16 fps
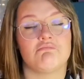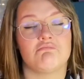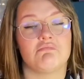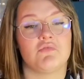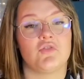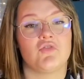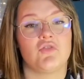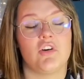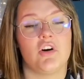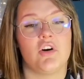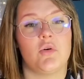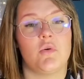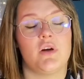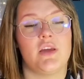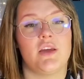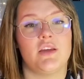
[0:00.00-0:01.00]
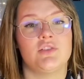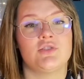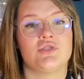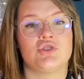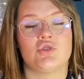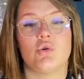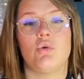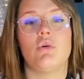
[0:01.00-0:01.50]
So
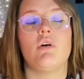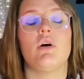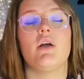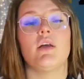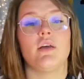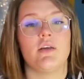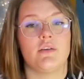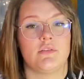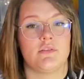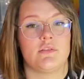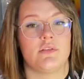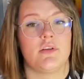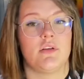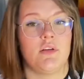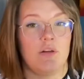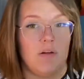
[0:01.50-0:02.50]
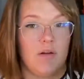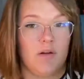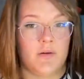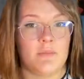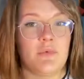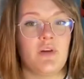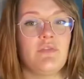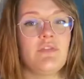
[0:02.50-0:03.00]
enjoy
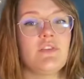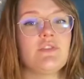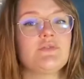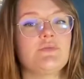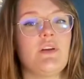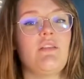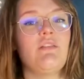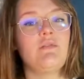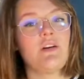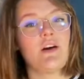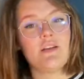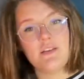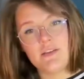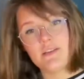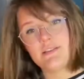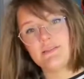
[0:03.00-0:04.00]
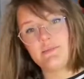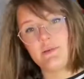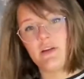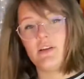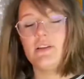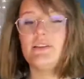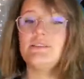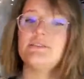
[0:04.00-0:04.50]
my first randonauting
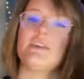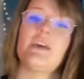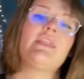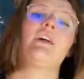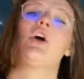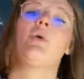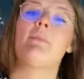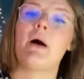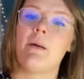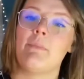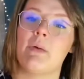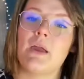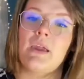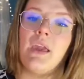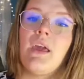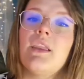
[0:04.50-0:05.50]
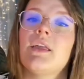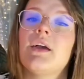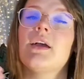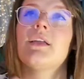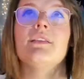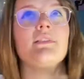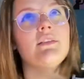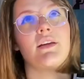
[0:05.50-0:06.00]
experience, and then I'll pop back in
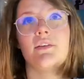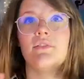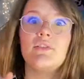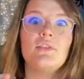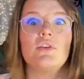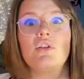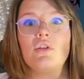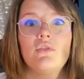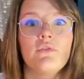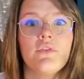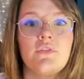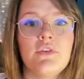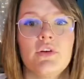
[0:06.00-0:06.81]
and give a little overview.